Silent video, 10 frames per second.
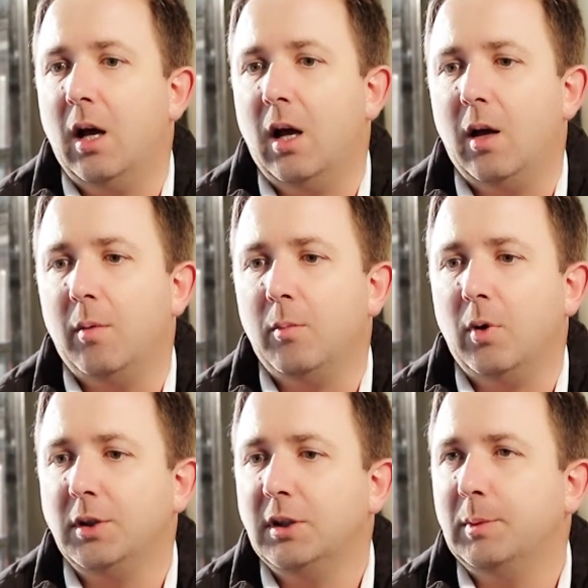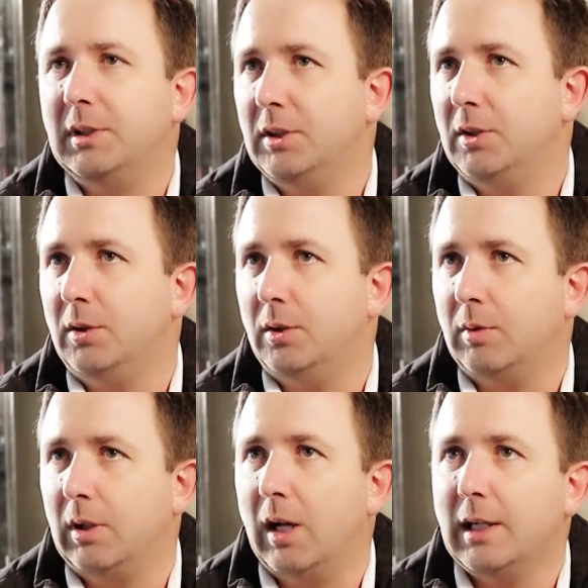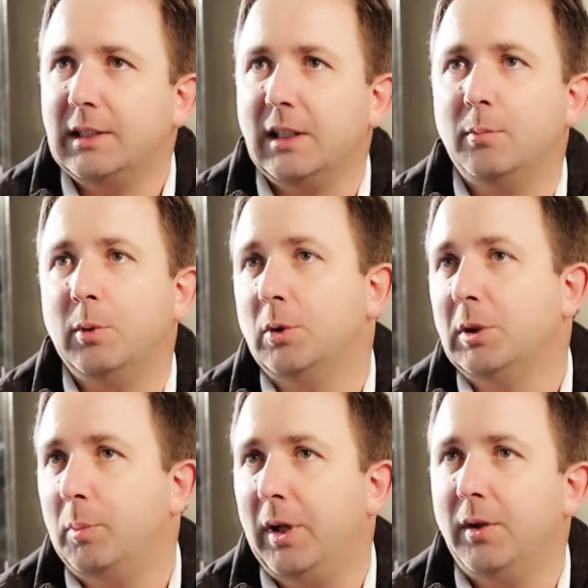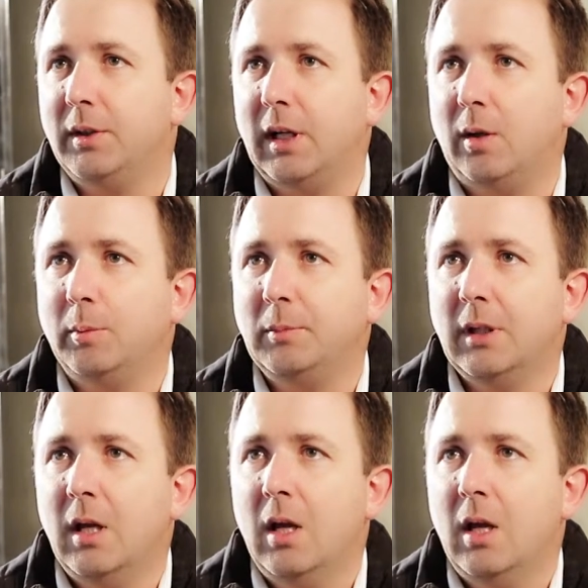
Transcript: Um, not so much just to the client itself, but also parent albums.